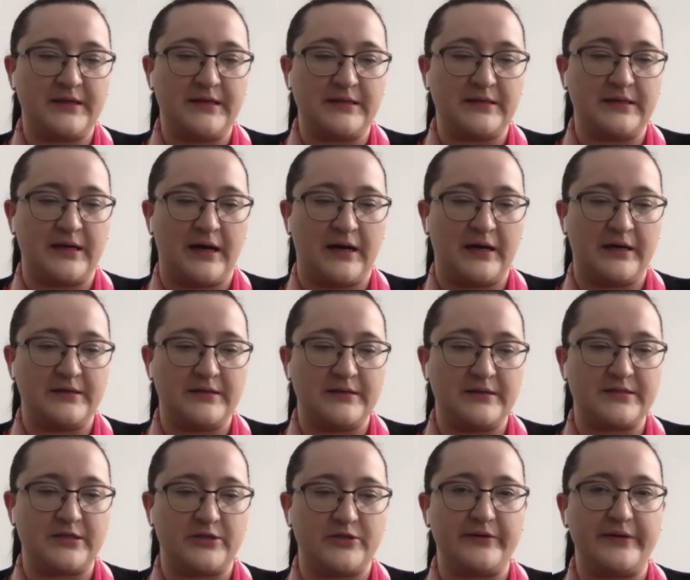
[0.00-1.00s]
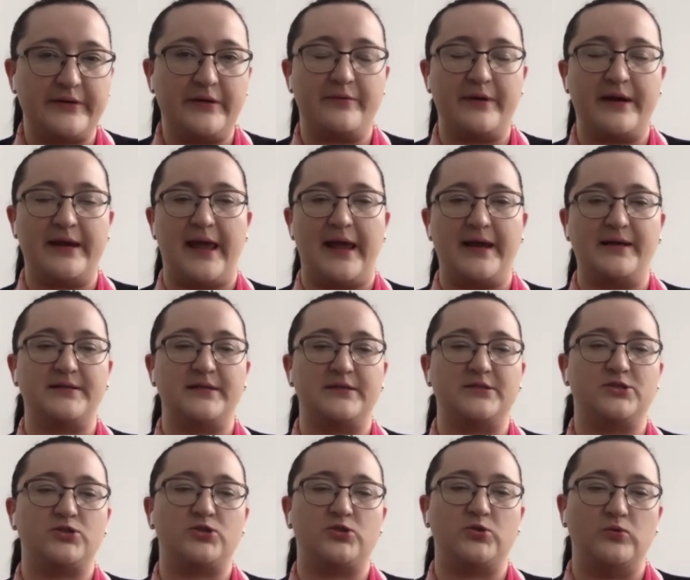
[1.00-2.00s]
are certainly related
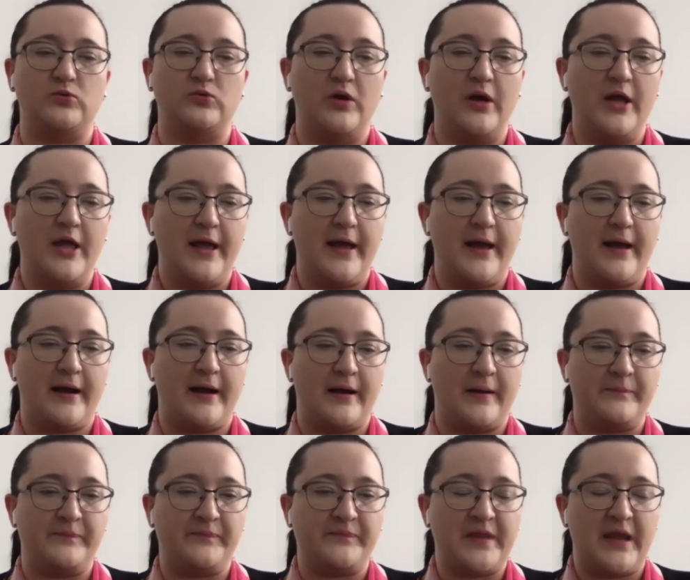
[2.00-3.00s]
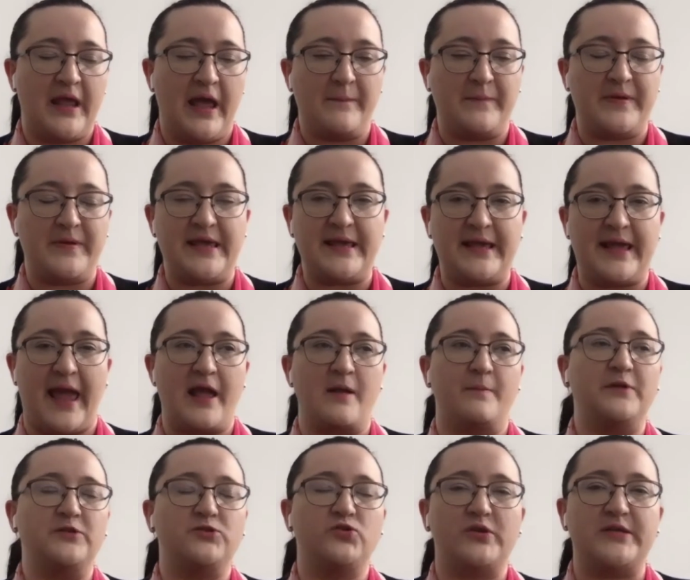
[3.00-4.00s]
to being
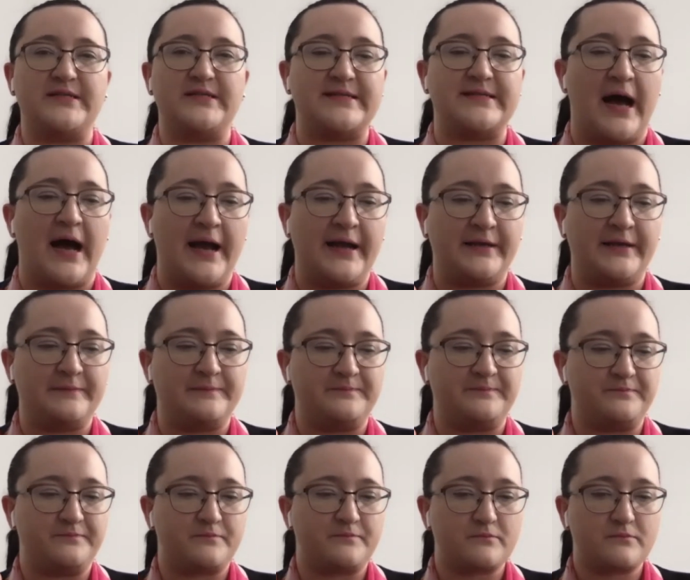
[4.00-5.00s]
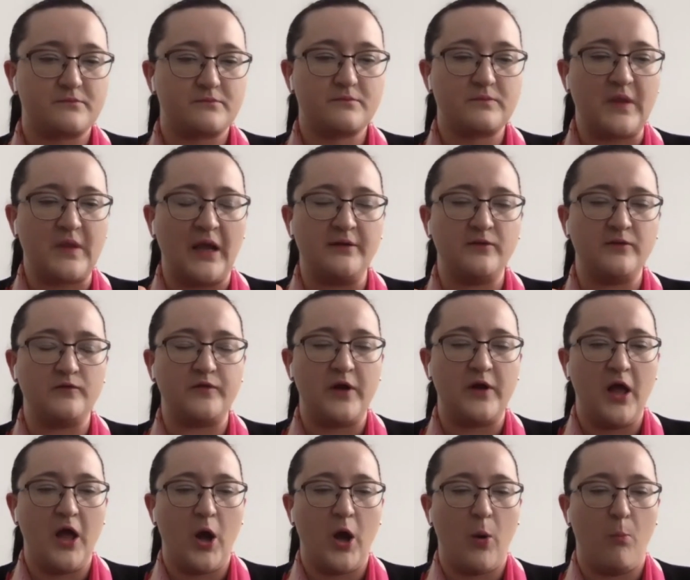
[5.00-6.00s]
able to design kind of
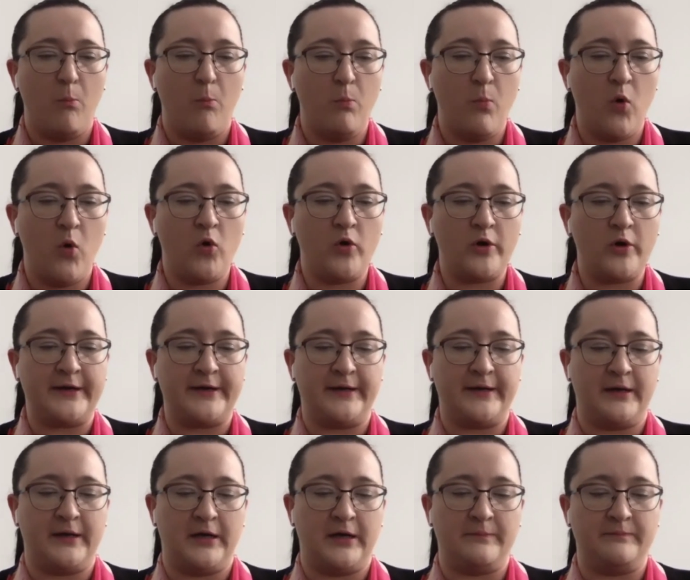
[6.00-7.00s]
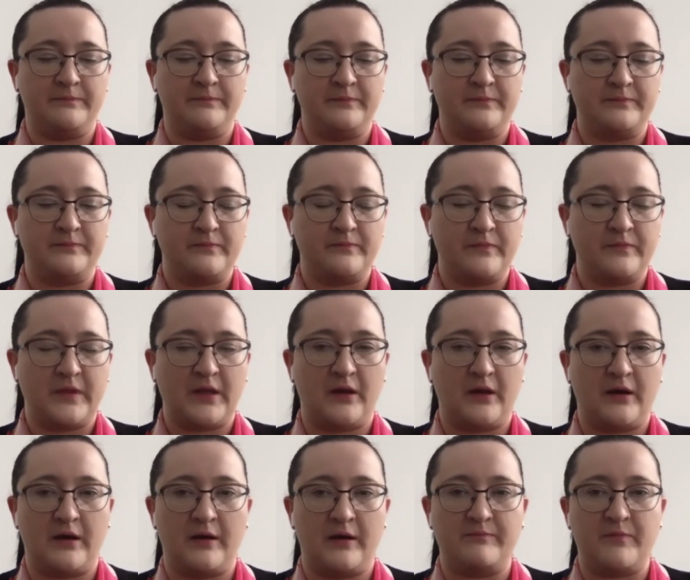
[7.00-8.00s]
more
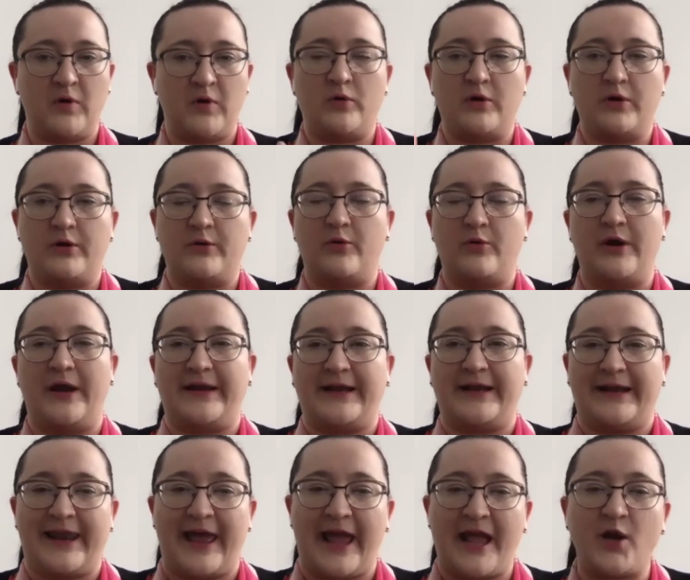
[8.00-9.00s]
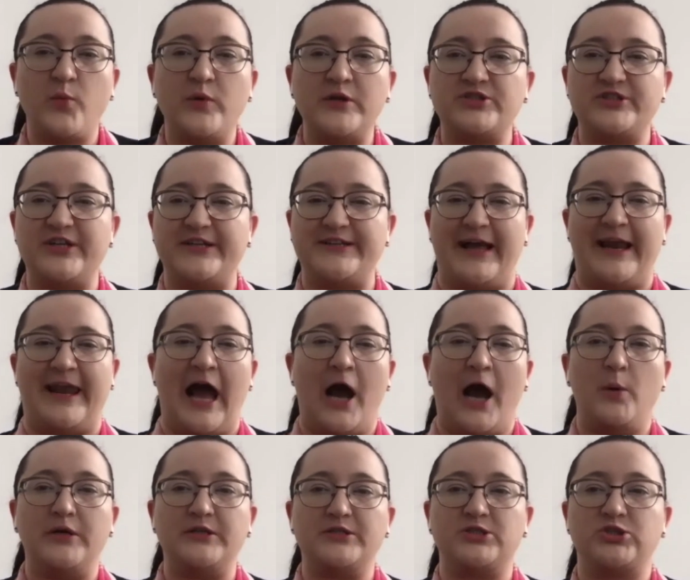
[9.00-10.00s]
or like language that allow
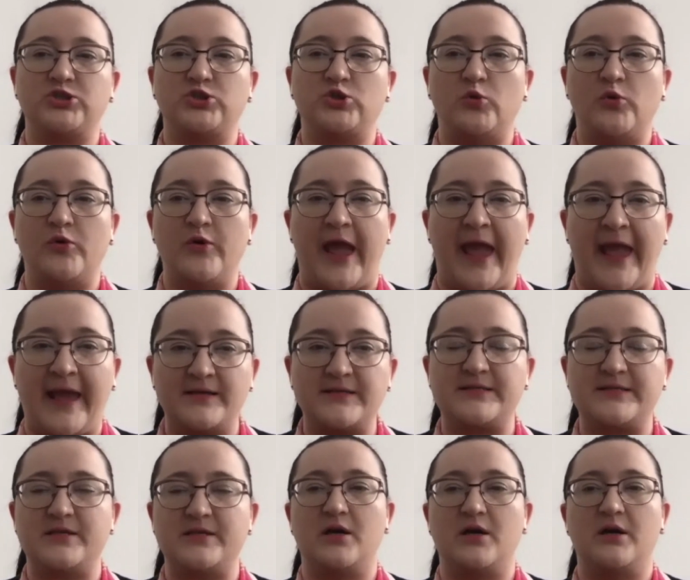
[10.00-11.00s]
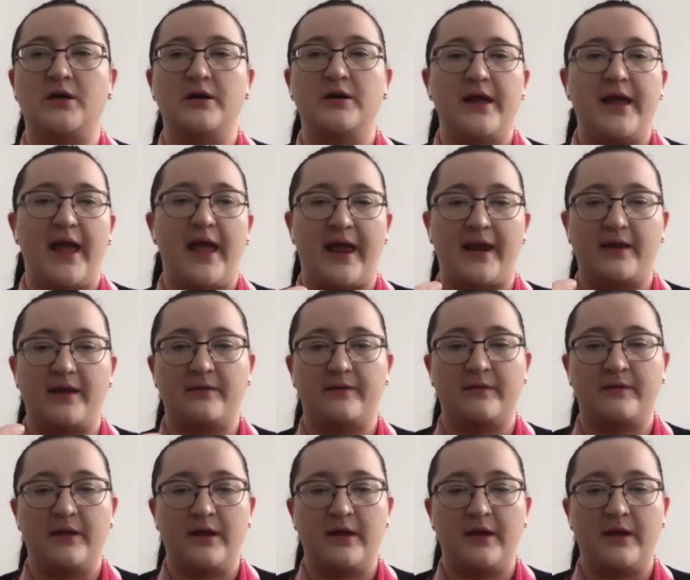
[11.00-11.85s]
us to answer and